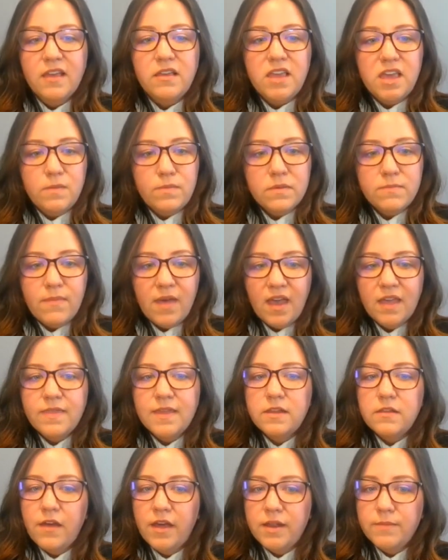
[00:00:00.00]
and keep in
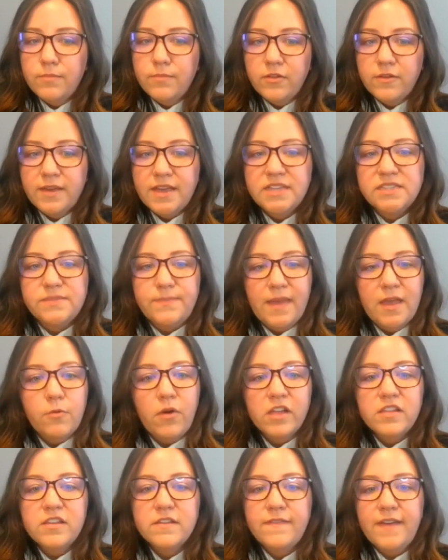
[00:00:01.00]
mind that non-employees may
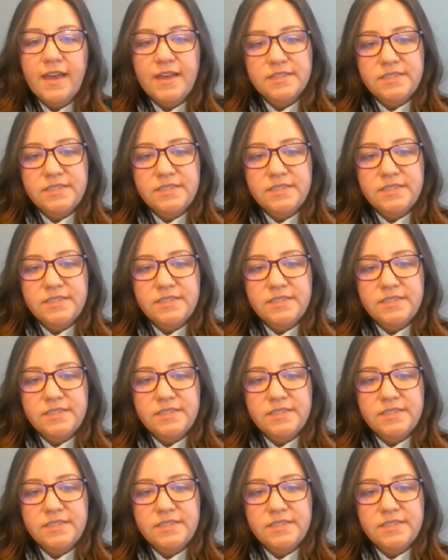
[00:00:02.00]
qualify